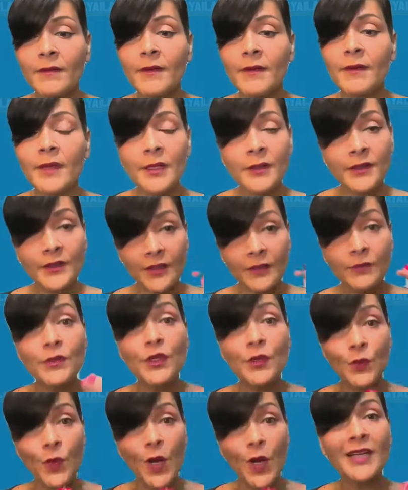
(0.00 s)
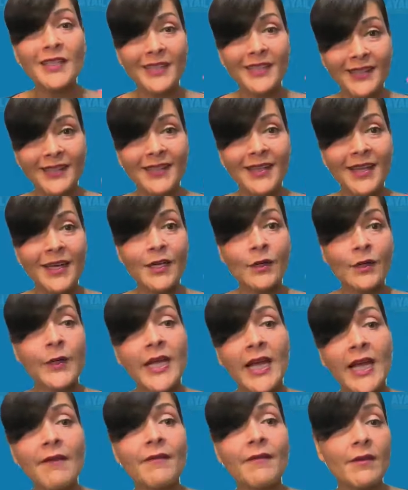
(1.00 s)
there's some nuances there. We
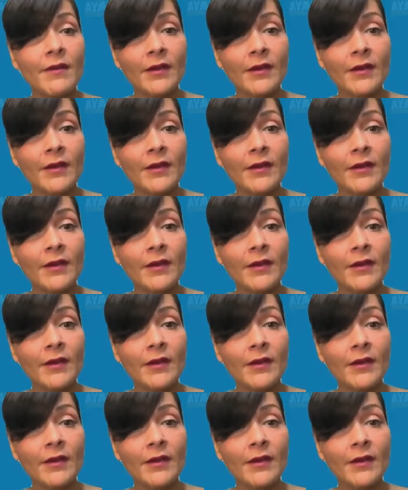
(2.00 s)
have